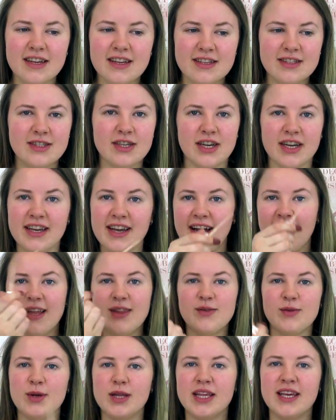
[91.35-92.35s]
so I
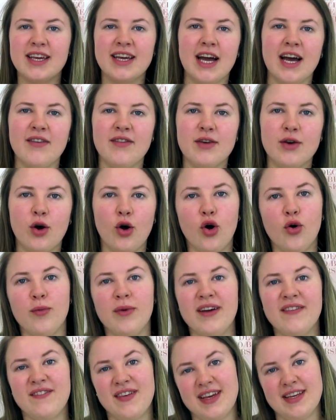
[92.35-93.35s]
can't really cover all
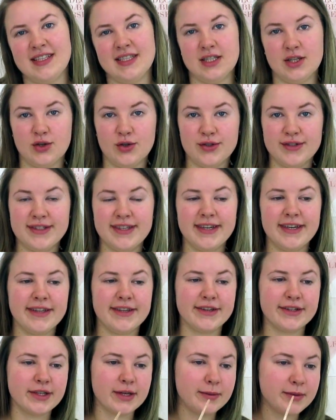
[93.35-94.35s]
my face in
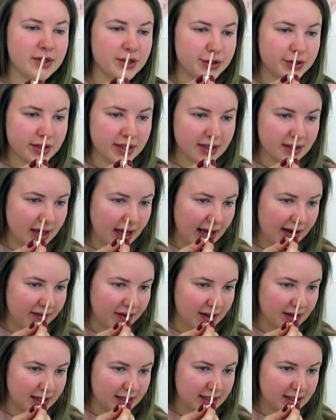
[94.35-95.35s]
concealer. So I'm just have
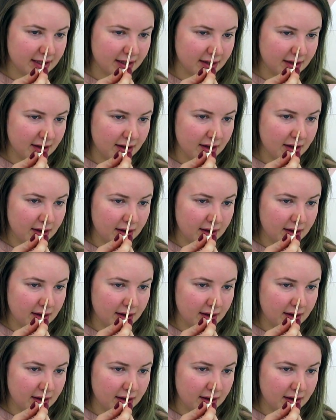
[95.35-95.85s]
a little